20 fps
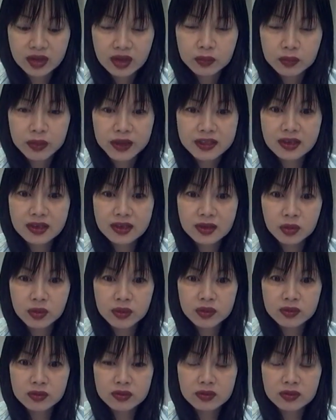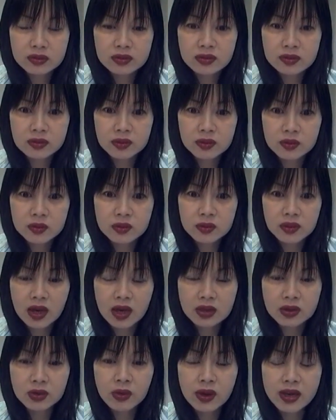but
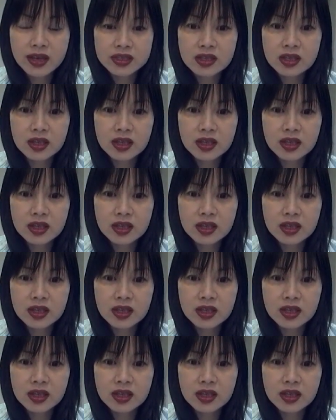otherwise